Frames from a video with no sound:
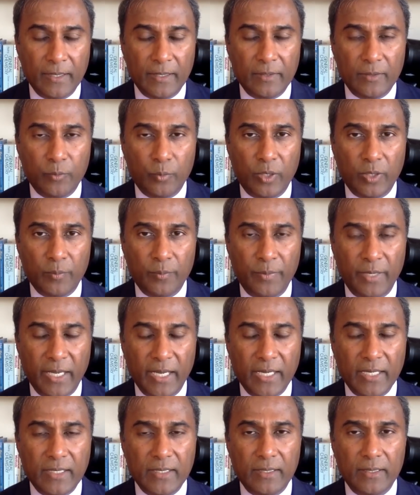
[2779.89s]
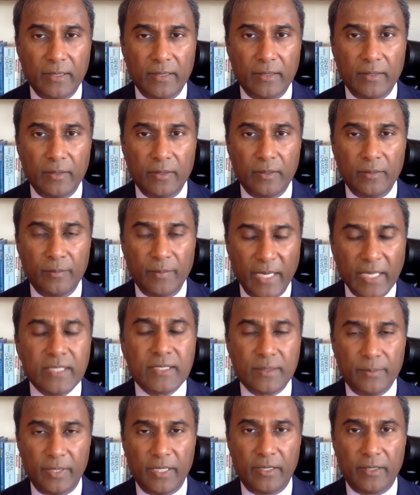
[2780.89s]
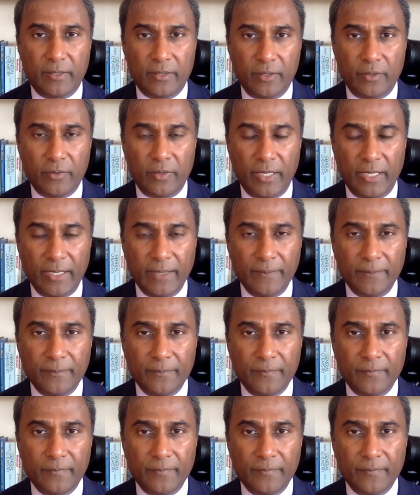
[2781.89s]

What makes America great,